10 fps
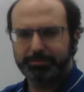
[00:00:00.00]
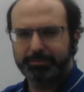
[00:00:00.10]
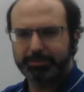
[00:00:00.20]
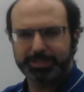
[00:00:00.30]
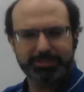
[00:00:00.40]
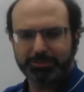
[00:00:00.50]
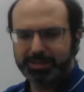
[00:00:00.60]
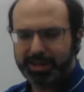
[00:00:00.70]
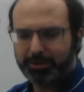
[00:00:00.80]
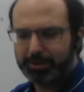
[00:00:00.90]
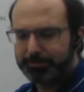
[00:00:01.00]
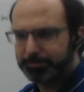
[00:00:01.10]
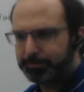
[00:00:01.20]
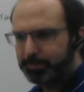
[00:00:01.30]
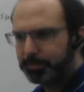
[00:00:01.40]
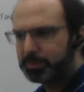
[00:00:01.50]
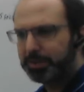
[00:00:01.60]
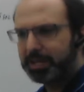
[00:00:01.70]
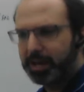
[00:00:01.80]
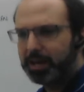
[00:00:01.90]
I'm not slowing down, I'm
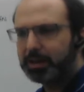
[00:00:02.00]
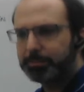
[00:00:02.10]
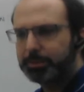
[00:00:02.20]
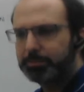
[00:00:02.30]
speeding up.